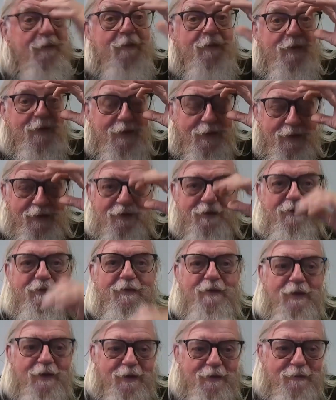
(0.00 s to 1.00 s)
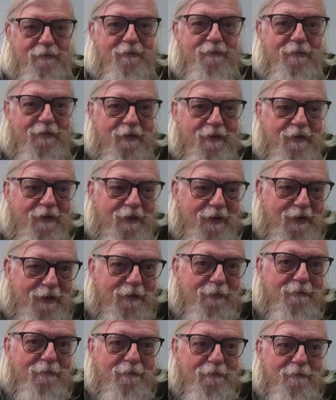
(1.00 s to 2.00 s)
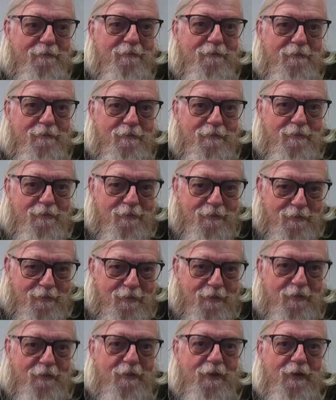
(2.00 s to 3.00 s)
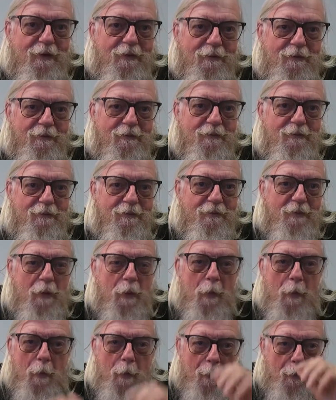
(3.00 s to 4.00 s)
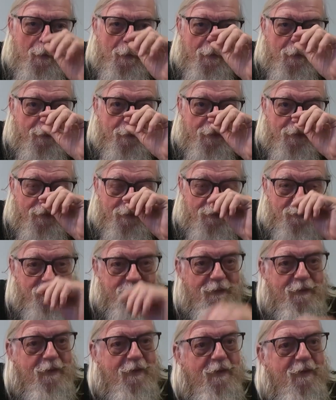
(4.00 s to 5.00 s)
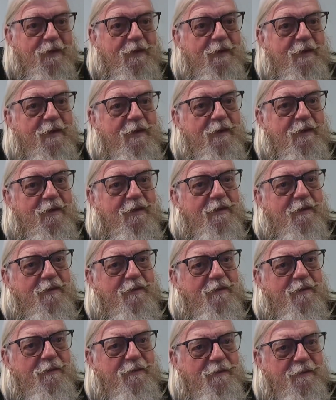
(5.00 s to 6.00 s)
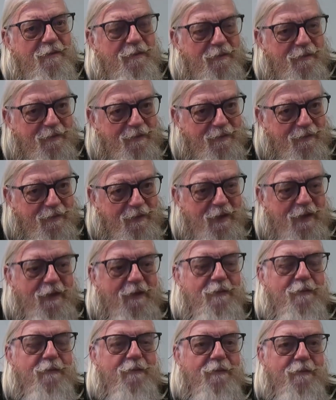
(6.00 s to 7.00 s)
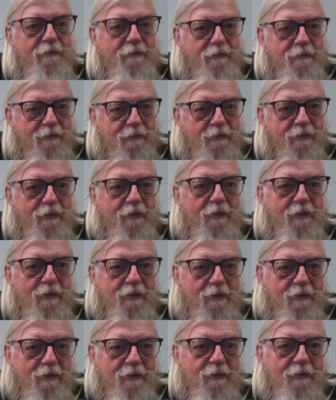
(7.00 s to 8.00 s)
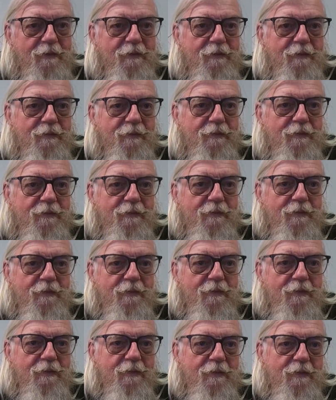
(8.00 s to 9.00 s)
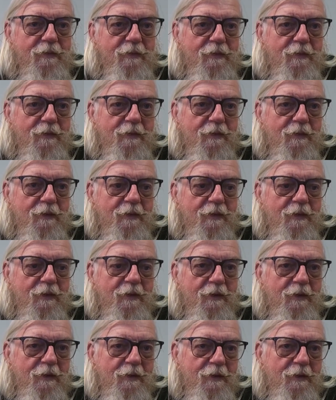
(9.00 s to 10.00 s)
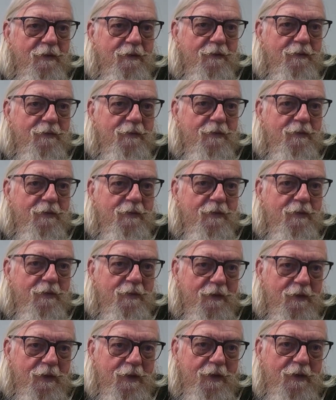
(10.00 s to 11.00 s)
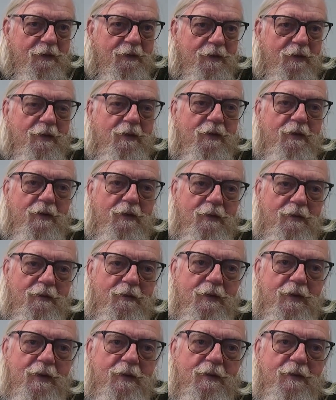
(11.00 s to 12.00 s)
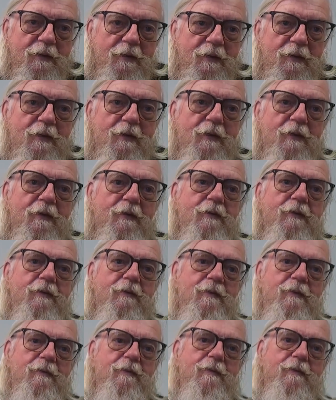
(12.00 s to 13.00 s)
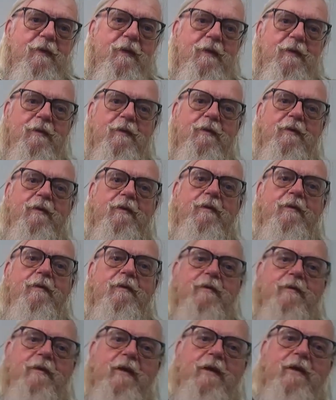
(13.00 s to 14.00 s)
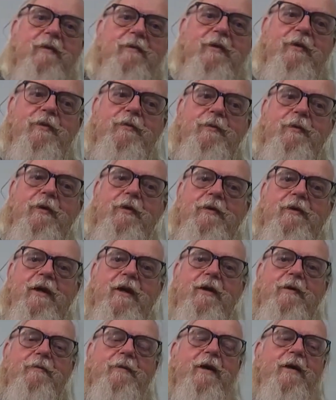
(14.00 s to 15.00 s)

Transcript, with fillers: you know archiving this stuff and, and capturing stories, and I think you know, at least that part is very important. Yeah. Um, and I think uh, every veteran's story is is extremely important. So I lived in a small town